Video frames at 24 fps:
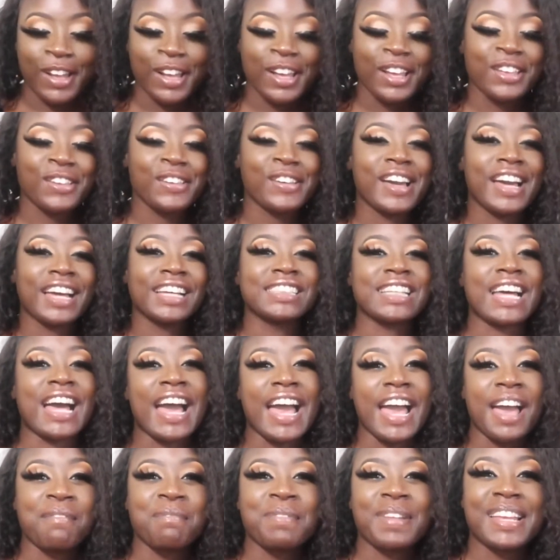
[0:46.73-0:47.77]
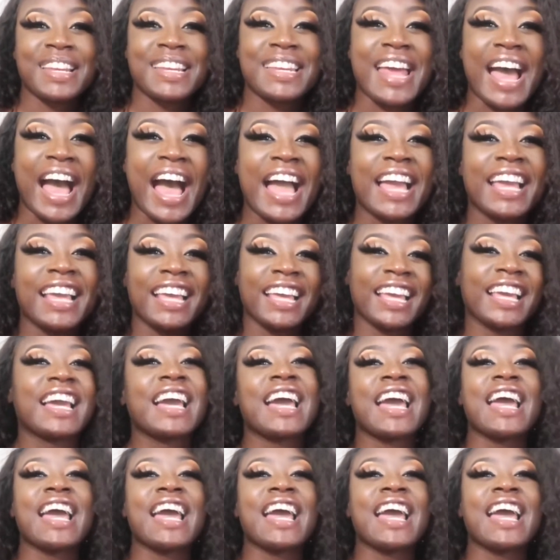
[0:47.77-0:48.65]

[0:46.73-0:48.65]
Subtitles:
you guys, I have been dying